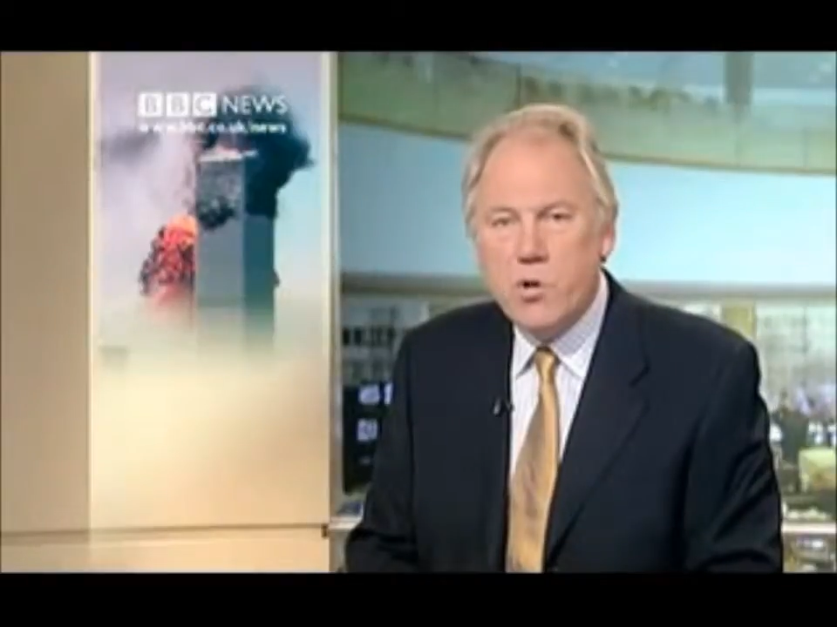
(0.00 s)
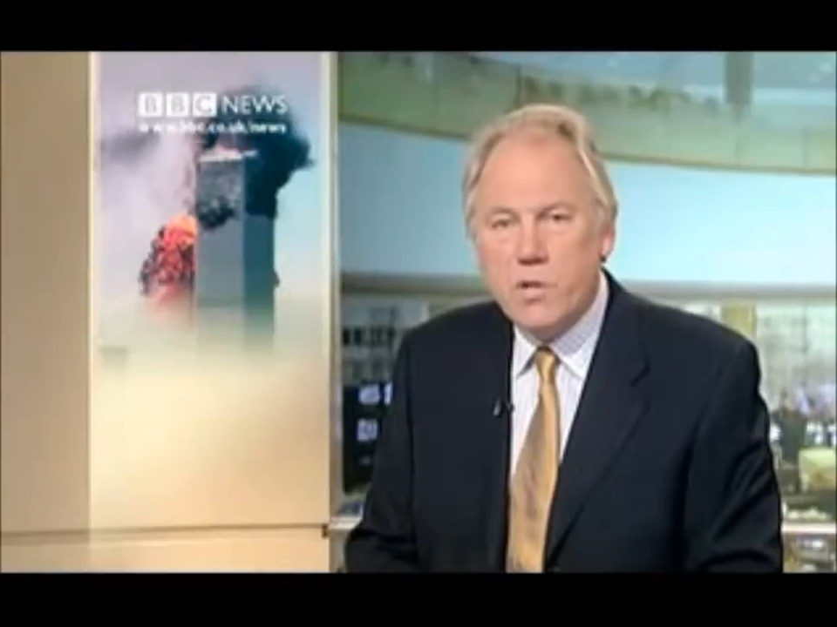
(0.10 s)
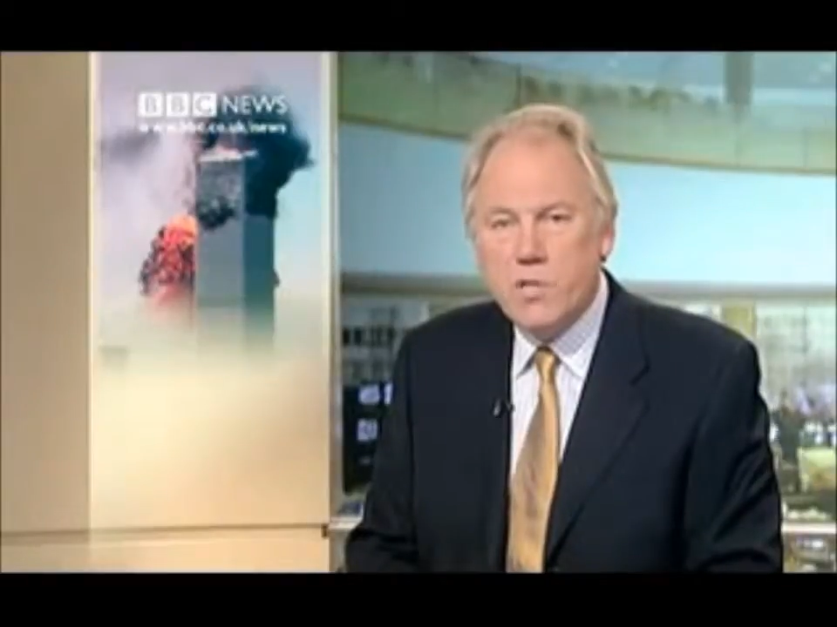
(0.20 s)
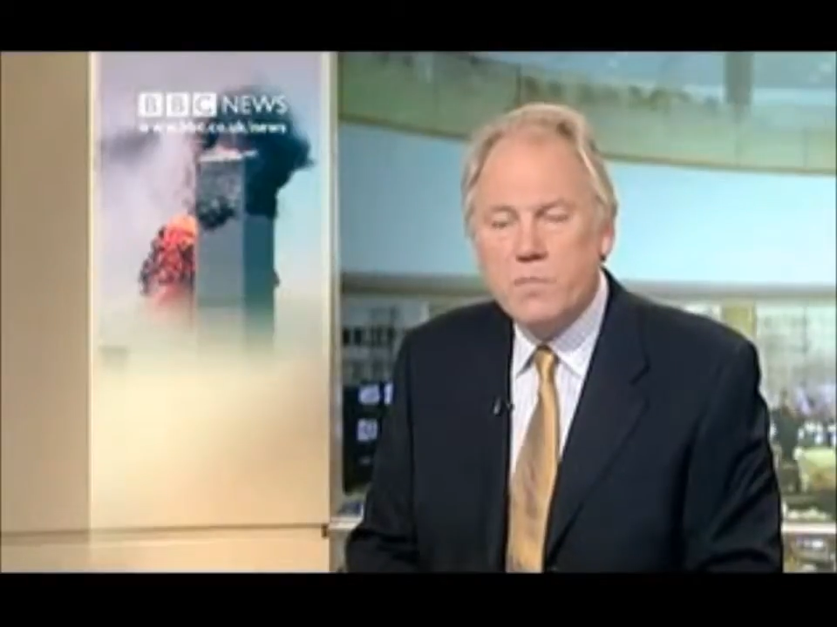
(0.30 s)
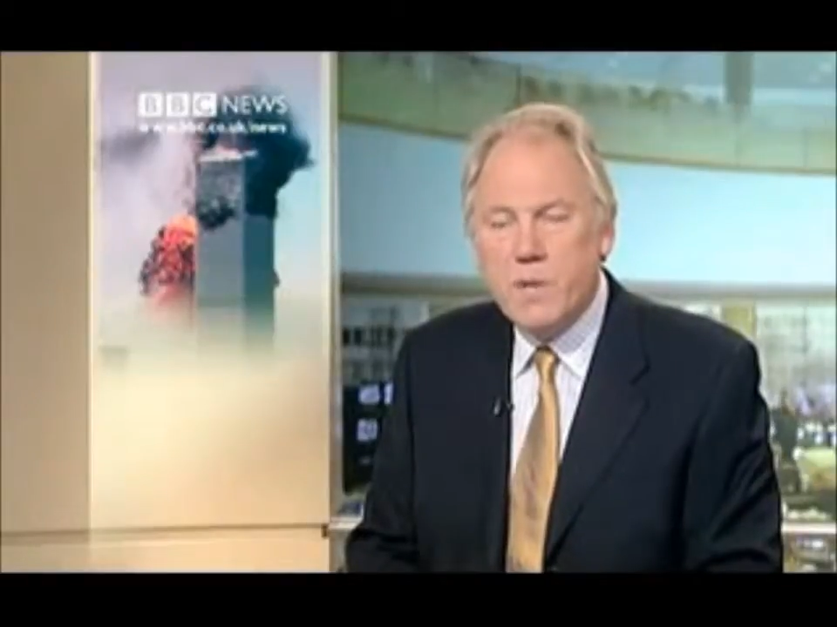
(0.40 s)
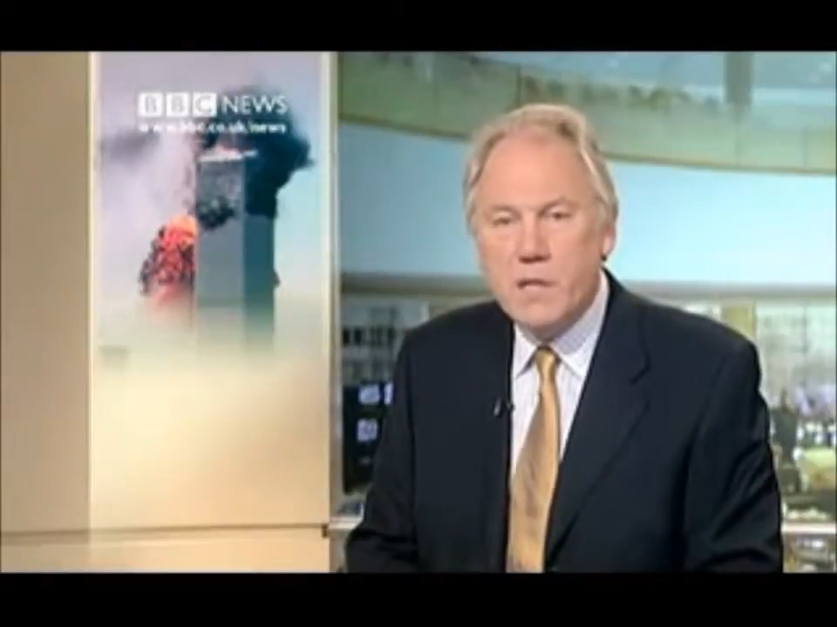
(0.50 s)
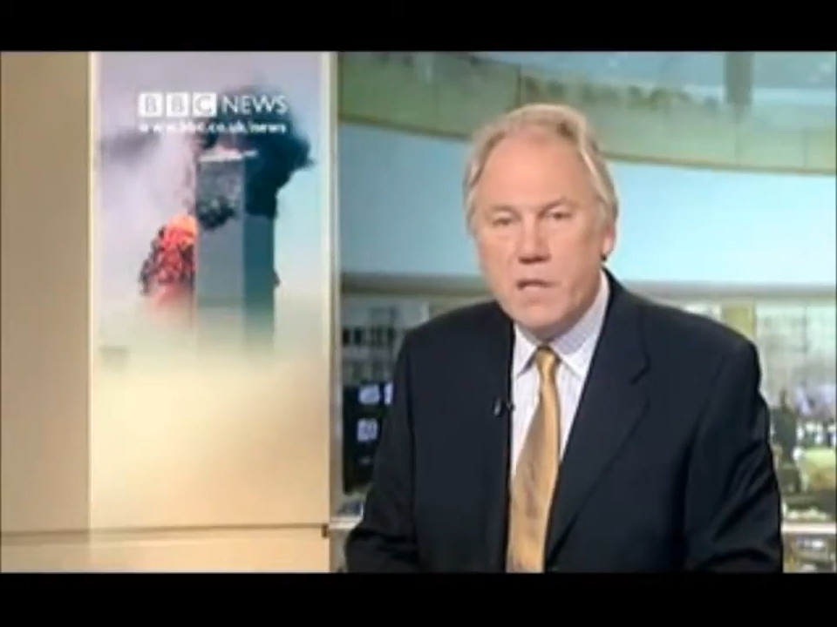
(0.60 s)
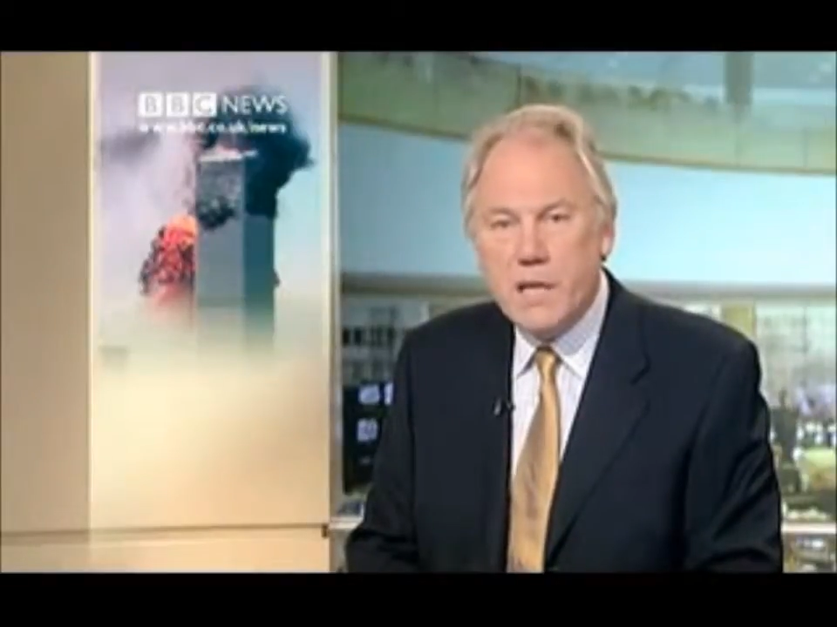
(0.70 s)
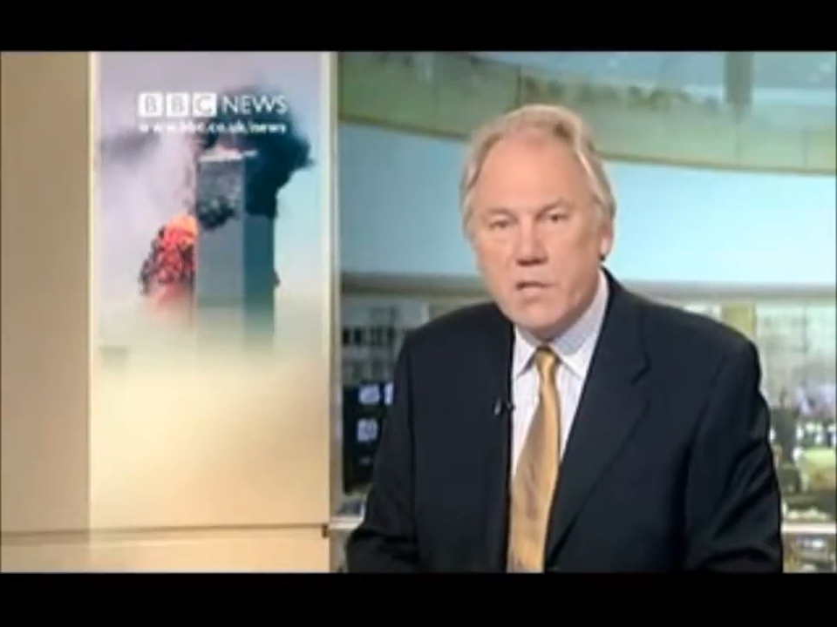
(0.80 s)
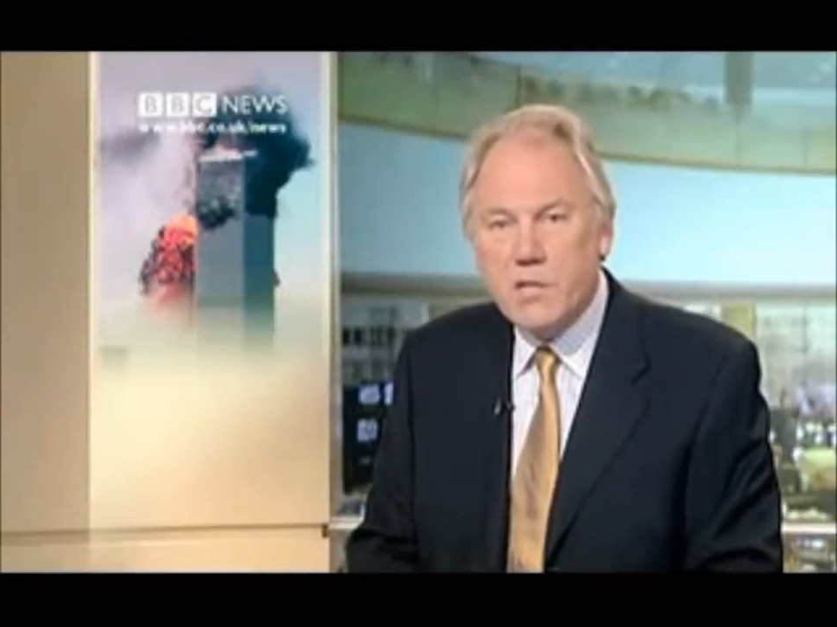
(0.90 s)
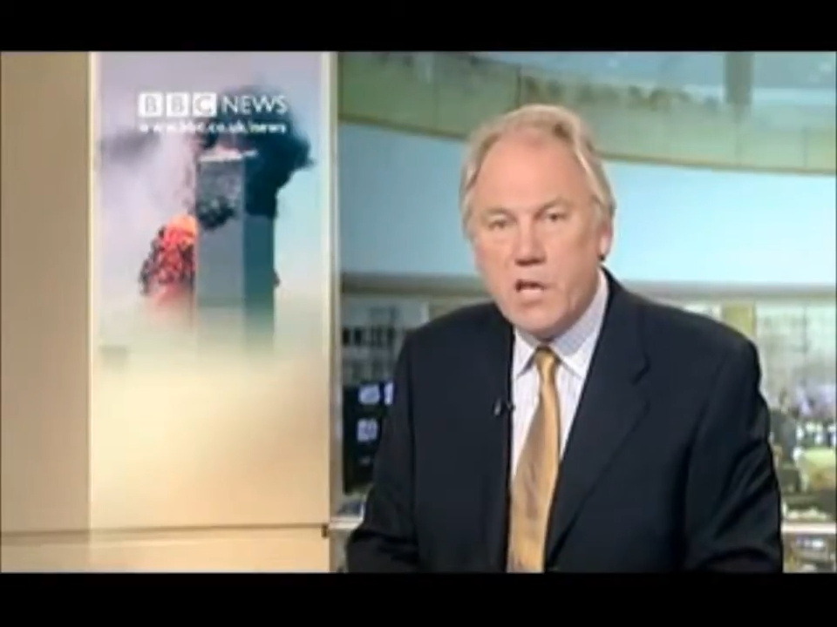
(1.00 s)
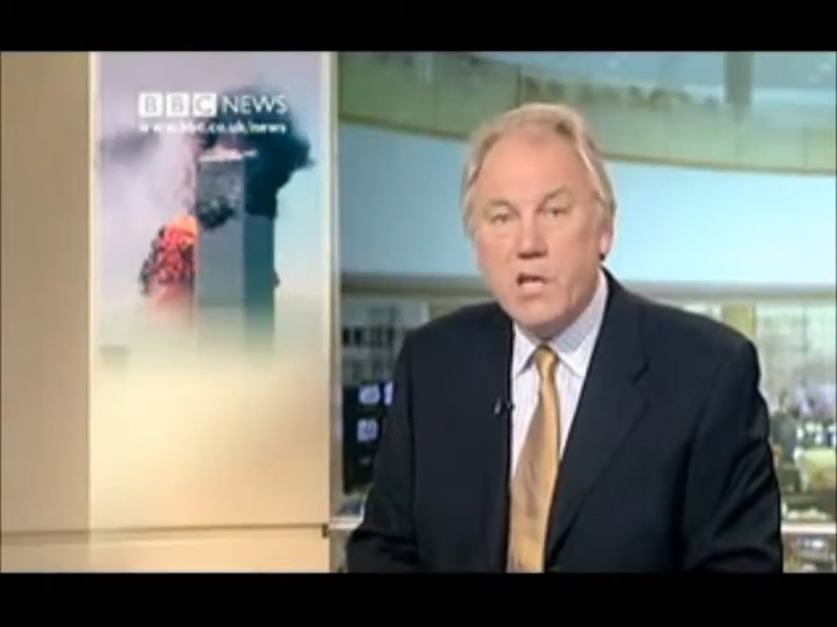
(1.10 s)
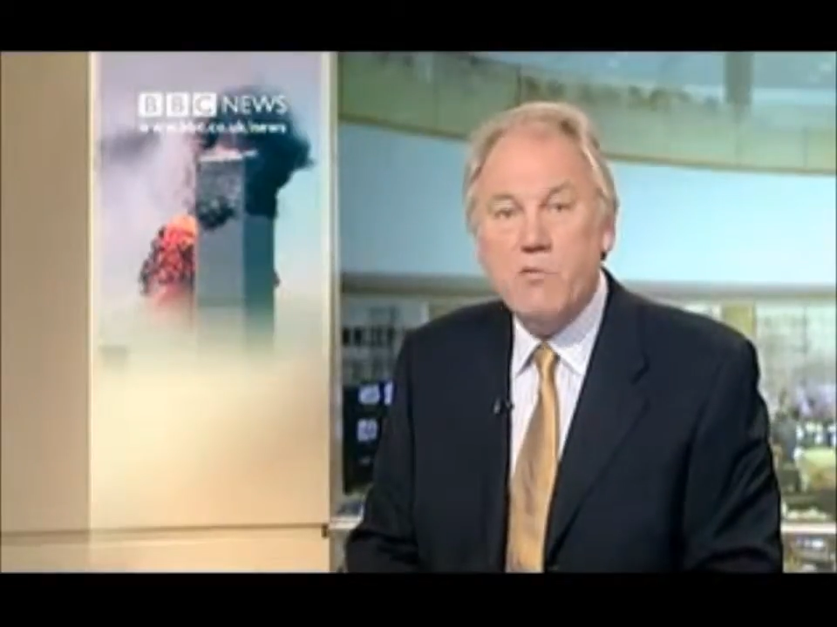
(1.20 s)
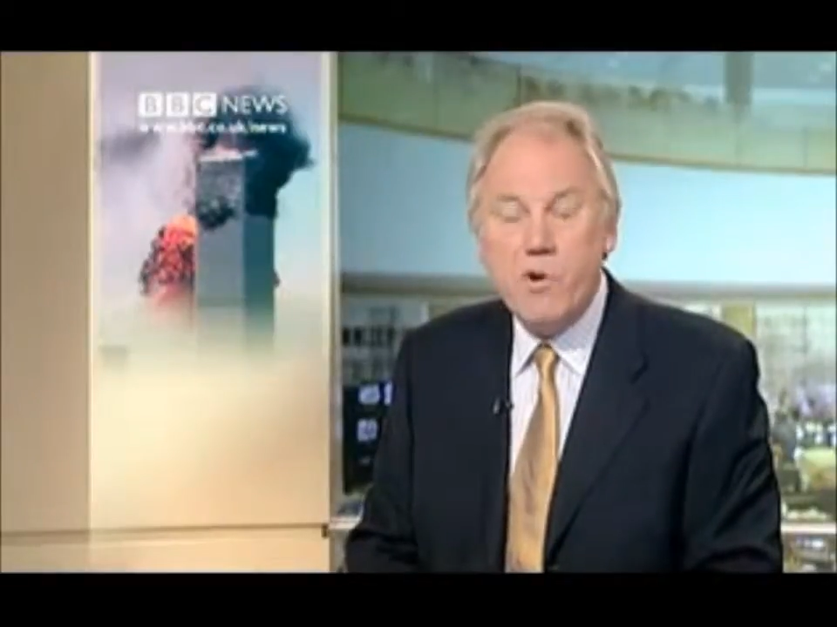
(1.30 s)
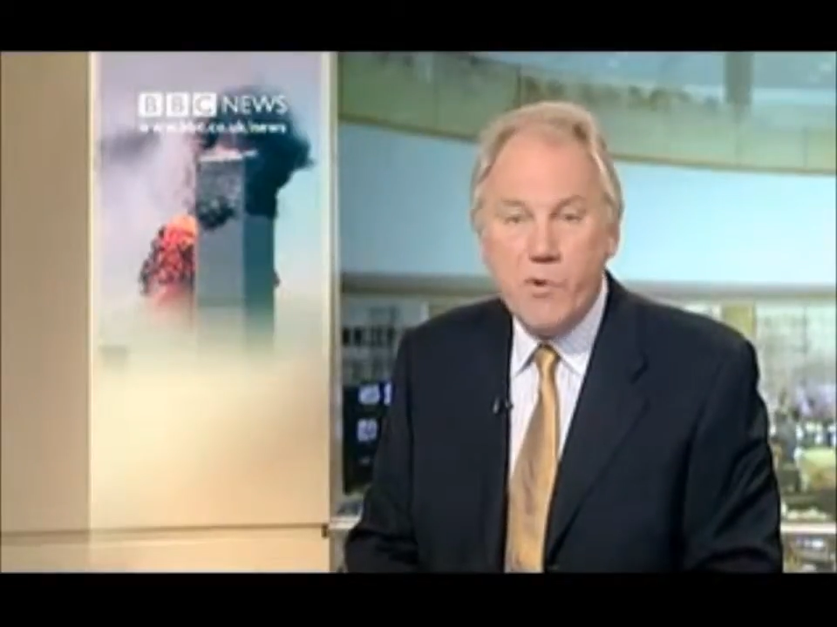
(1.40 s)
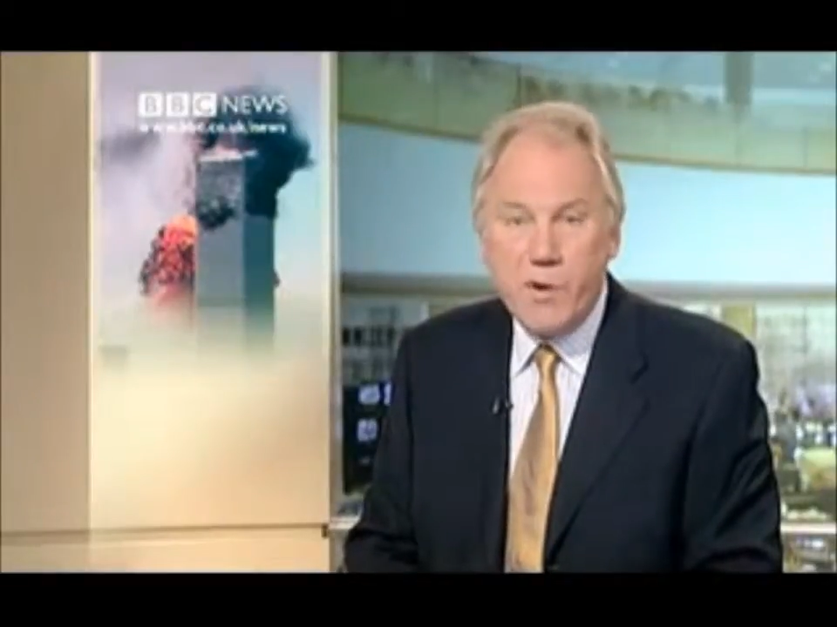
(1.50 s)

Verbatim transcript: tallest buildings in